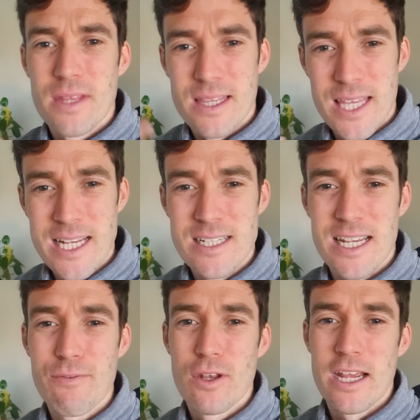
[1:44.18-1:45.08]
things that
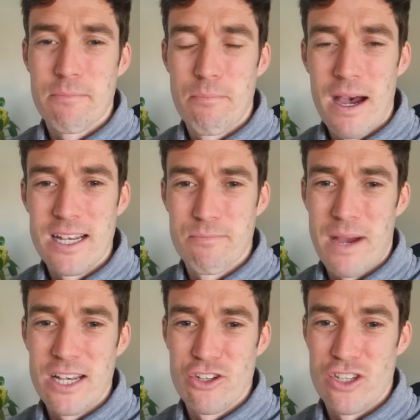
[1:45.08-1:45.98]
give you like
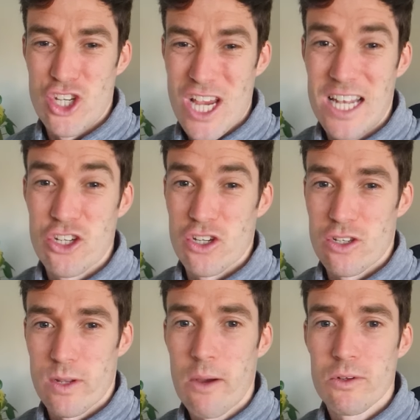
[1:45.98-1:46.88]
badges and challenges.
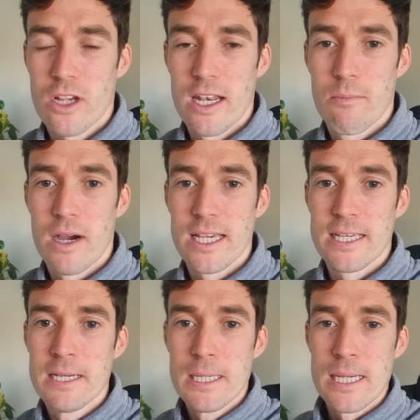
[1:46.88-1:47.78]
So that was kind of my
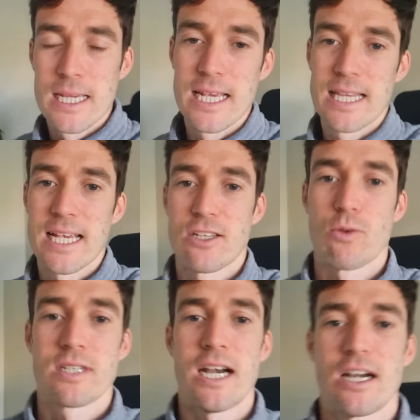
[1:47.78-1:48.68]
key thing. So I
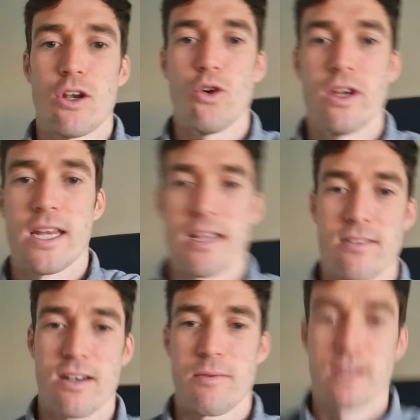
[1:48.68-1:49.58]
started looking.
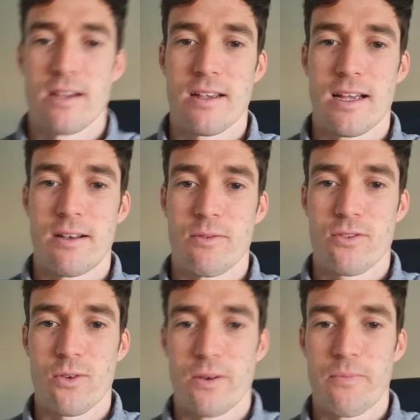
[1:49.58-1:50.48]
Sorry, my hand was
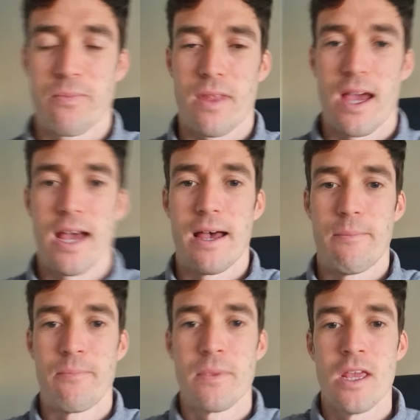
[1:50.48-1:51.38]
sore.
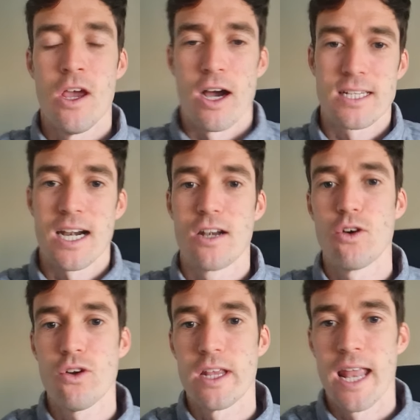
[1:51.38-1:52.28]
I started
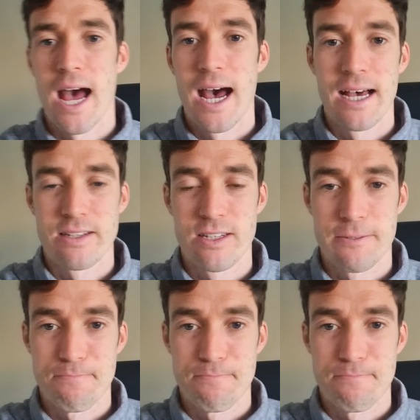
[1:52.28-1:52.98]
looking at